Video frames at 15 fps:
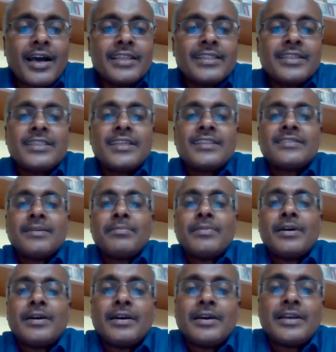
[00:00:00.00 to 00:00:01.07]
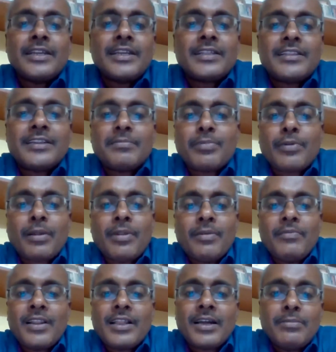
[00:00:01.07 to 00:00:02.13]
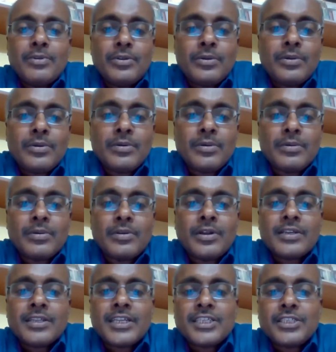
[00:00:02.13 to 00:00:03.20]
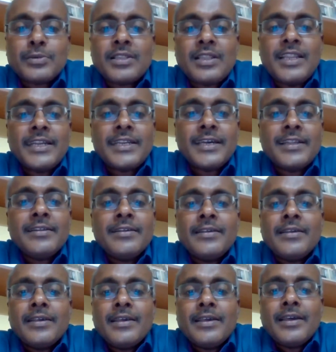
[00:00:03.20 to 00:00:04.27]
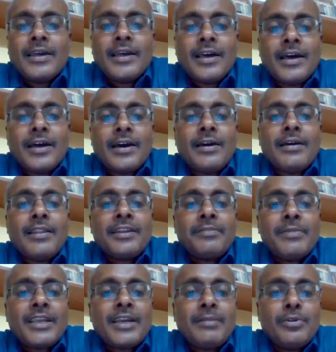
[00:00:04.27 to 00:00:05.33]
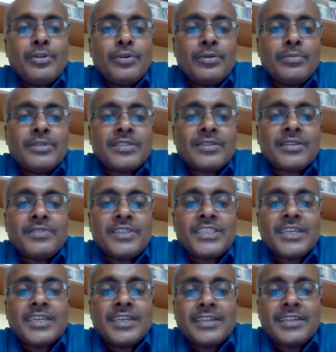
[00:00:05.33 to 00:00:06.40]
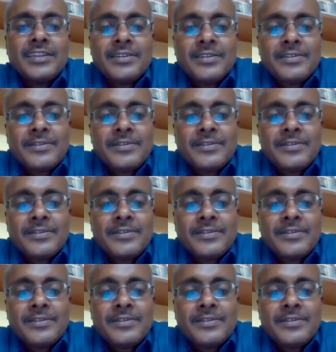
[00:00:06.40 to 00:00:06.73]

I think there is some internet problem. We'll come to Dr. Ashwath later. Let me come to Mr. Ravi Shankar.